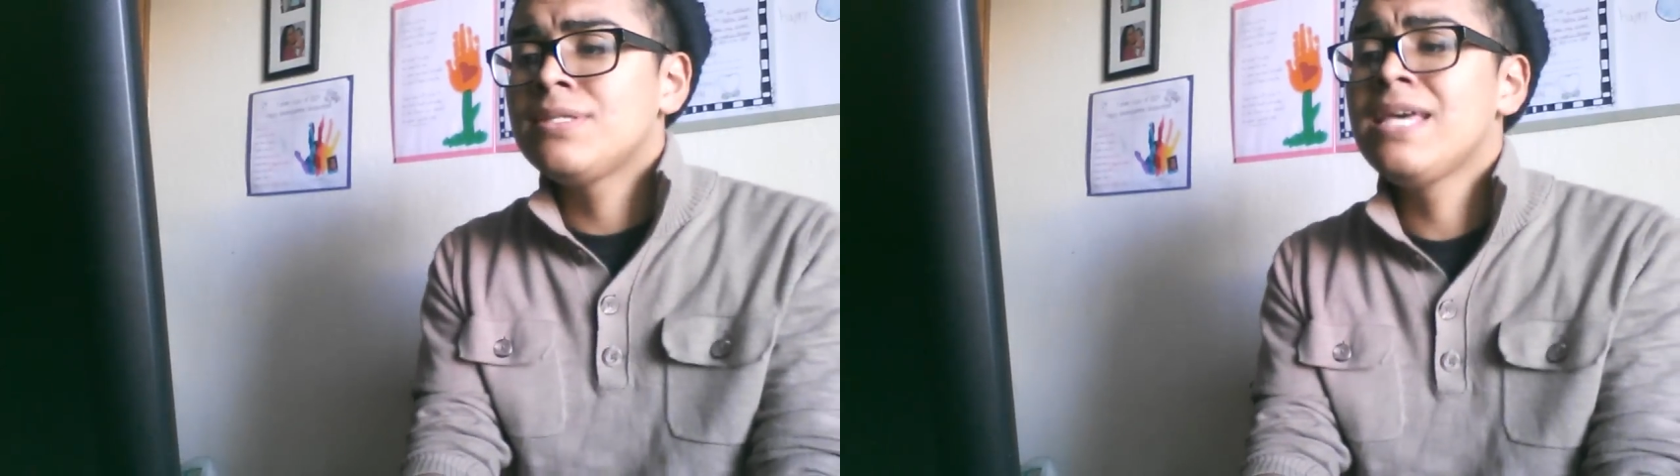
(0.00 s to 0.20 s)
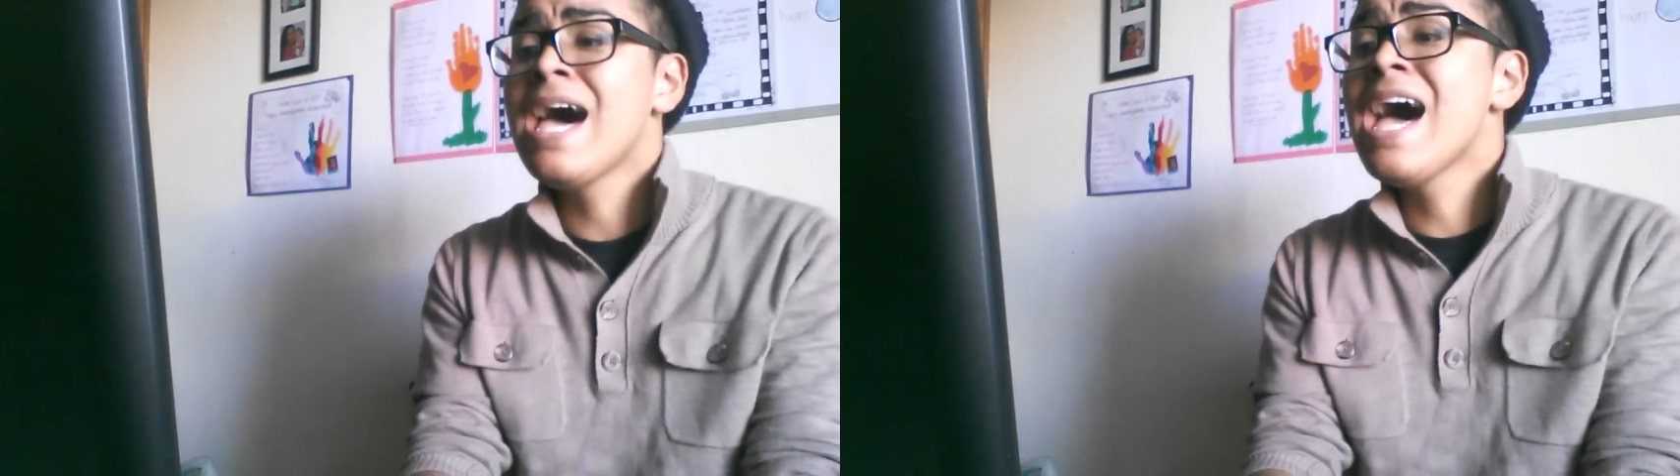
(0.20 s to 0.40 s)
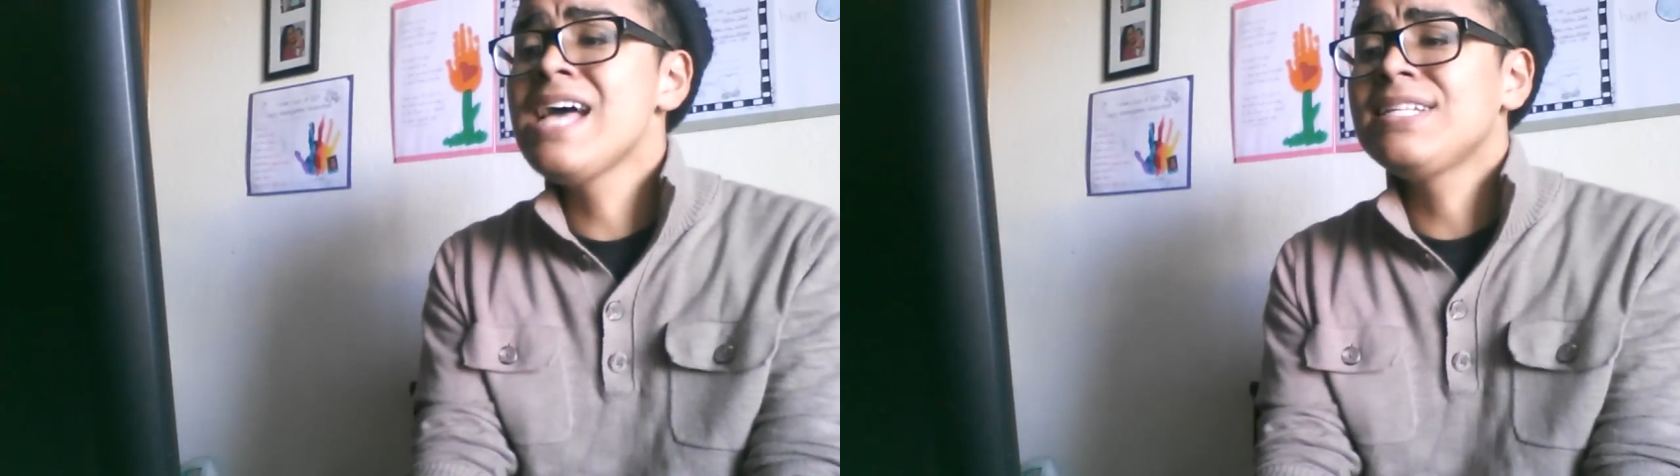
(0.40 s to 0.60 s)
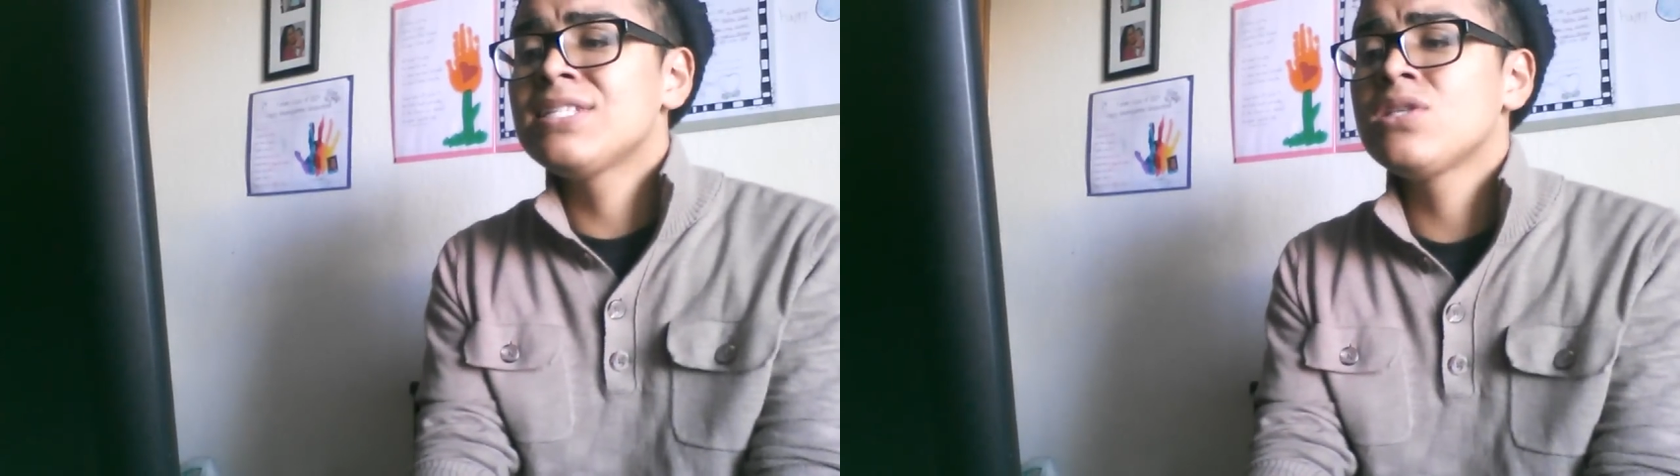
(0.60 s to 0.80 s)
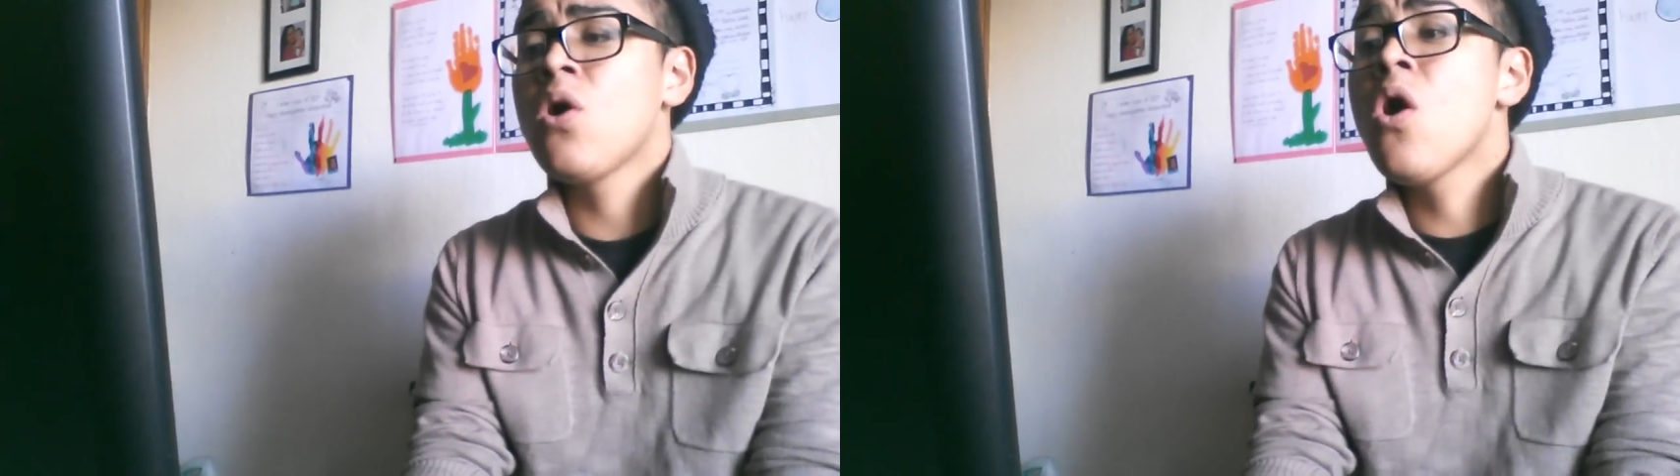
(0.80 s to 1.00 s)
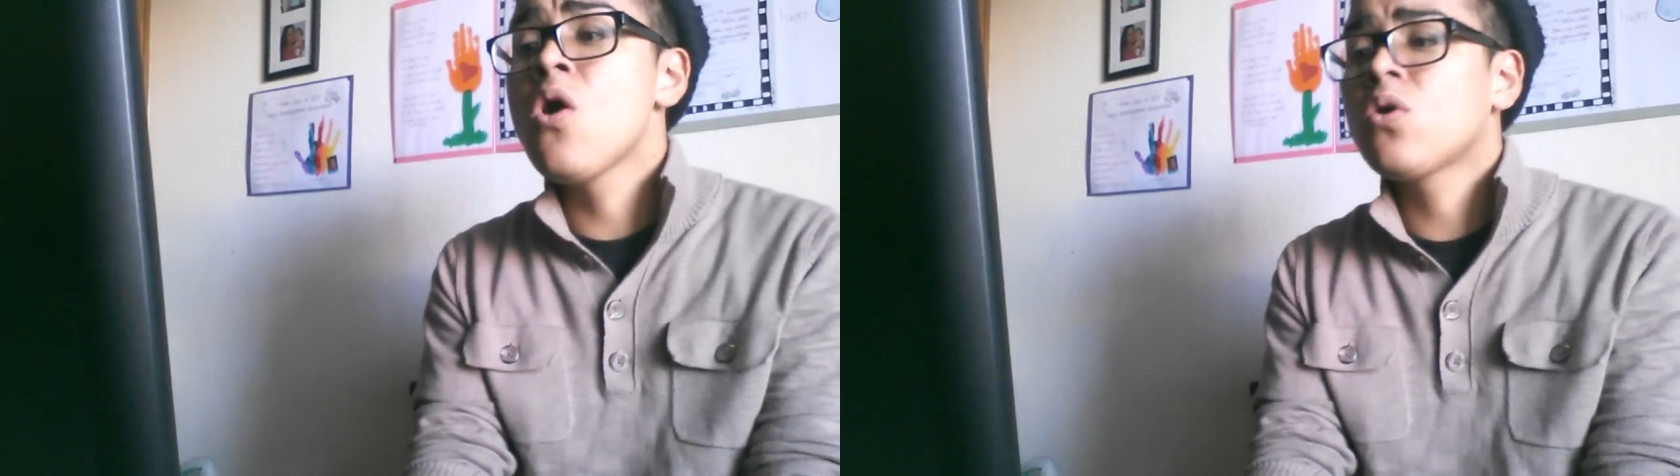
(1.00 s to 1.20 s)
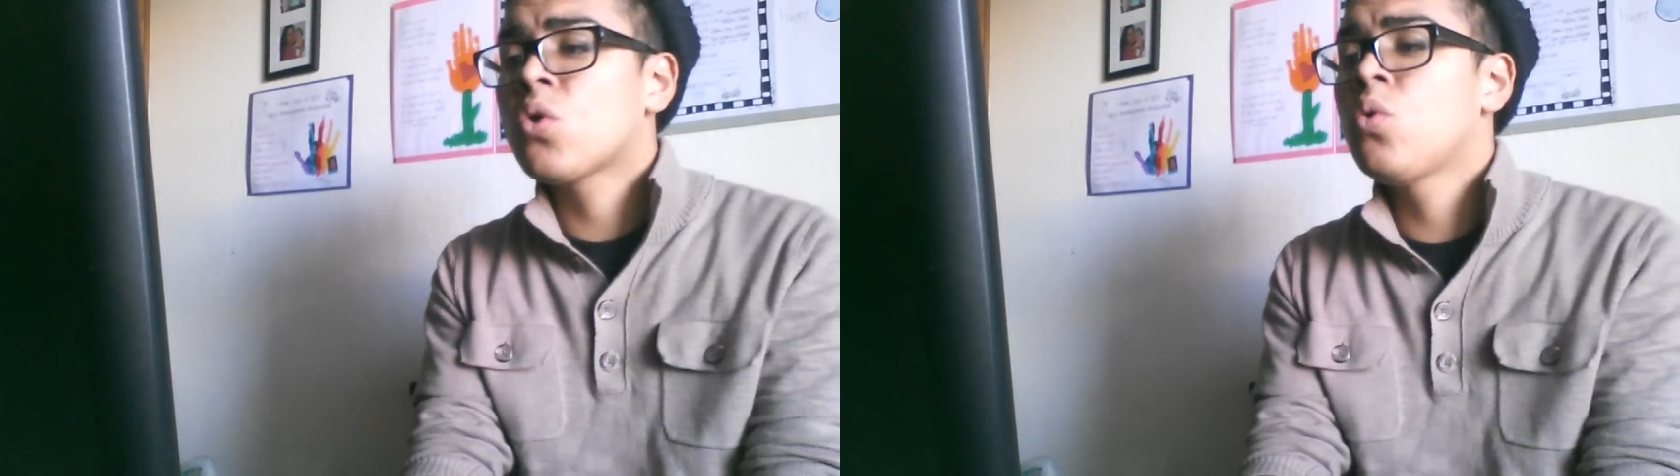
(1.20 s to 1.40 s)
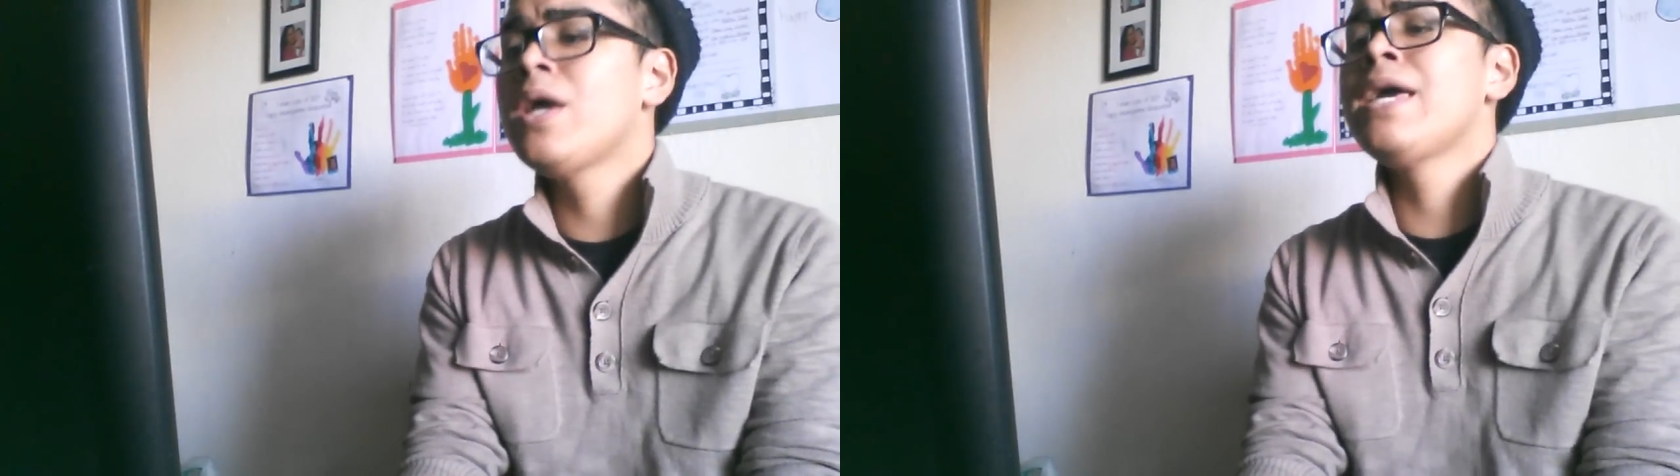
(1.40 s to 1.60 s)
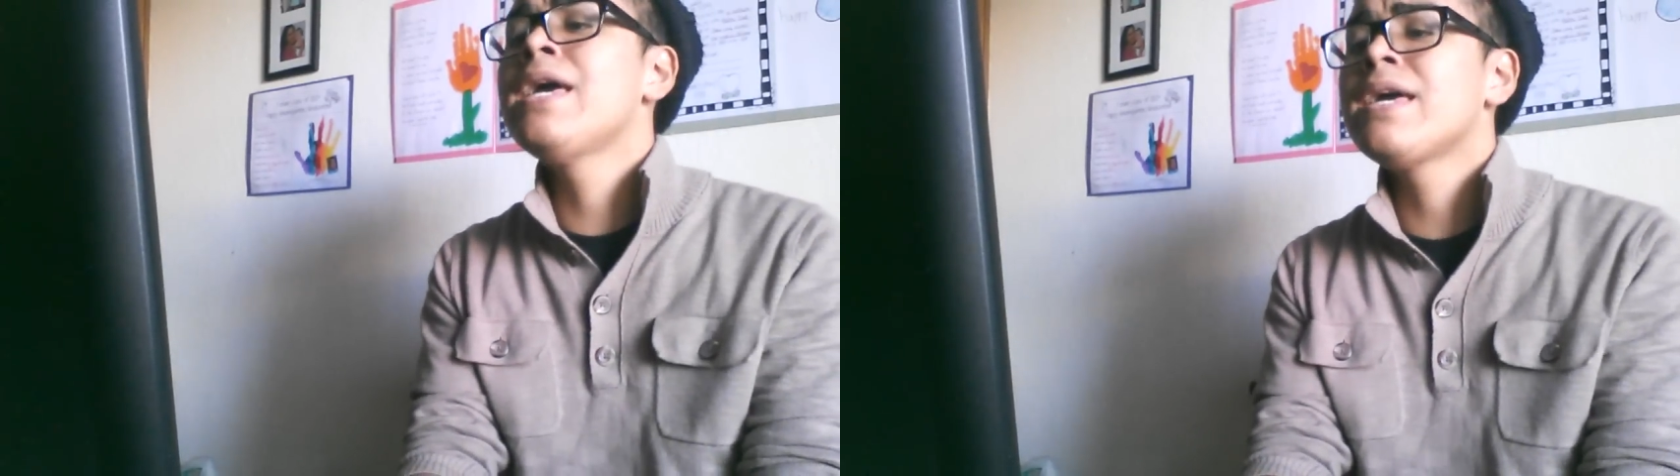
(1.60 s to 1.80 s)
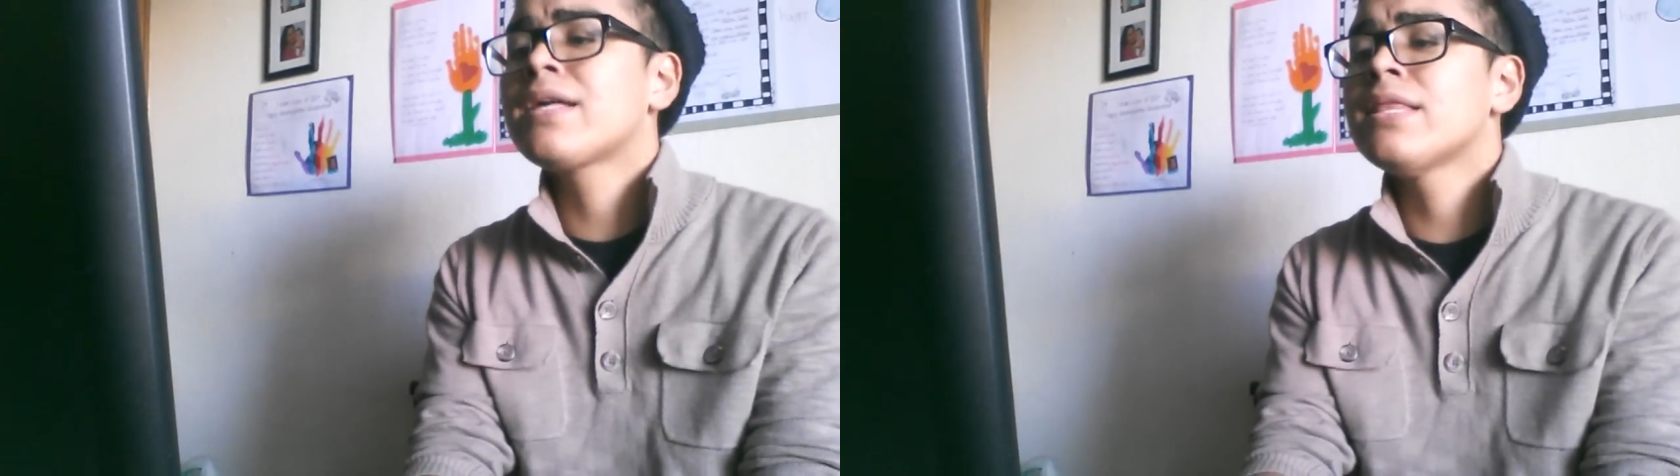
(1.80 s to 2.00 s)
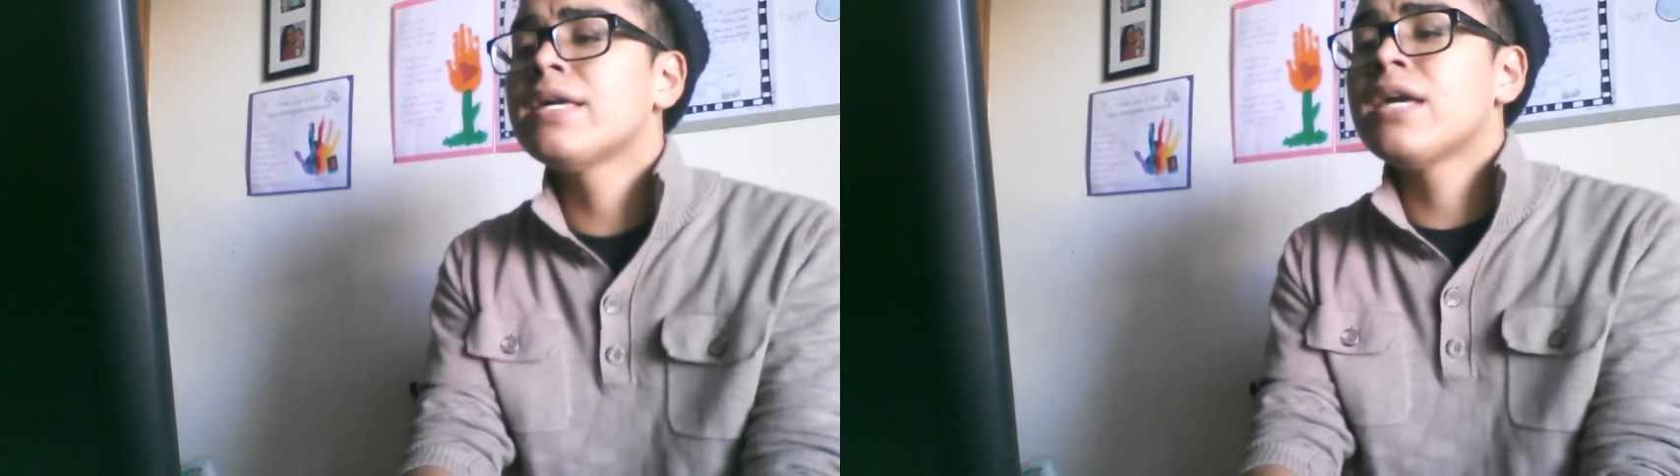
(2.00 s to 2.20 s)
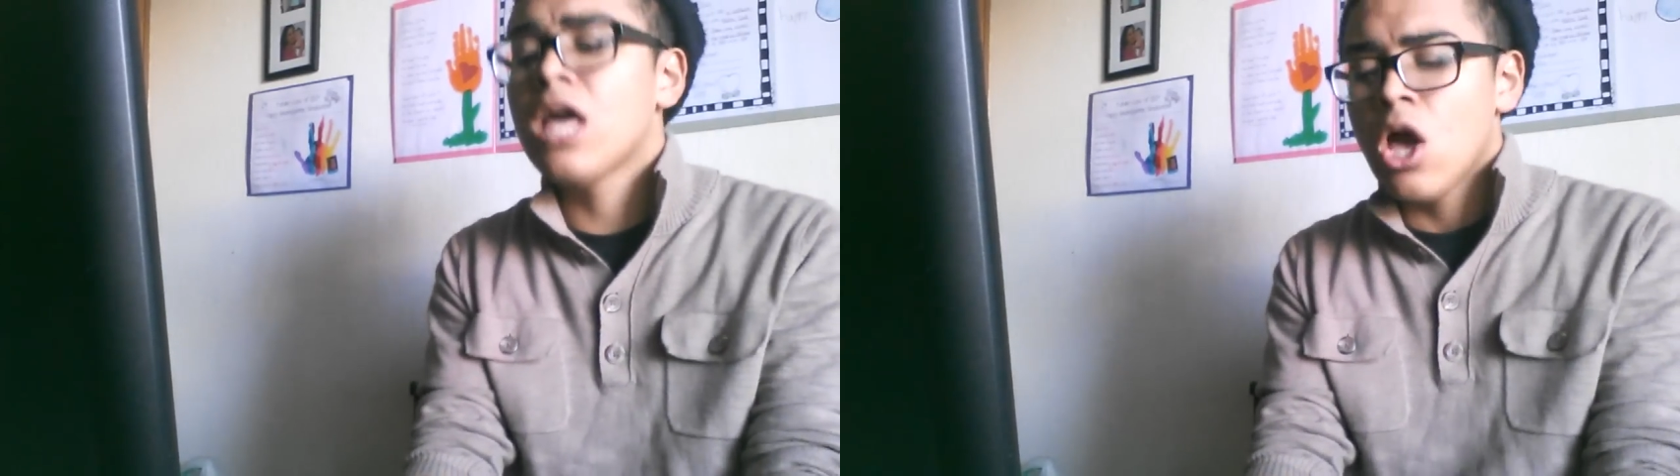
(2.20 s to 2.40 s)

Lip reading: die so quickly.